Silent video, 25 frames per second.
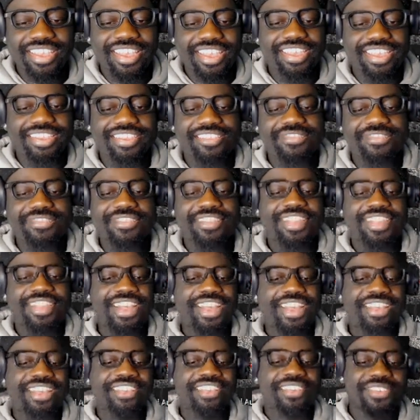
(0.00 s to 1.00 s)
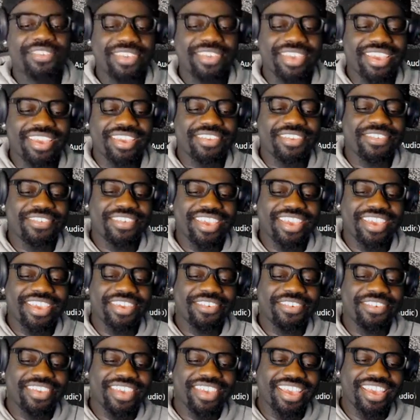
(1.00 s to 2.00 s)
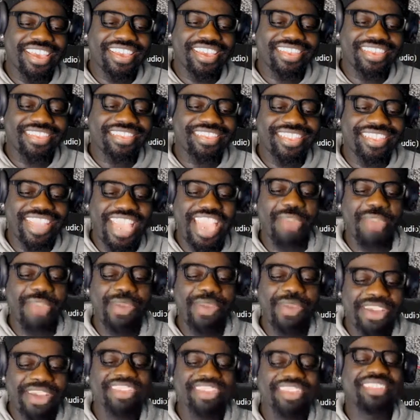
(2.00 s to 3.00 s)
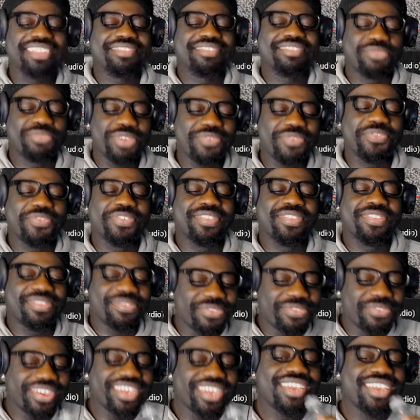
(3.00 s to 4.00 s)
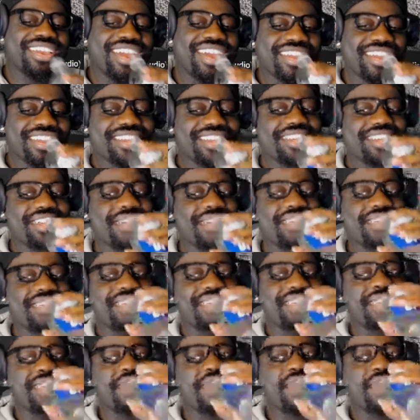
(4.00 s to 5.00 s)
I like this one a lot. Okay. Sam Hunt, 3 for 3 out here. Okay.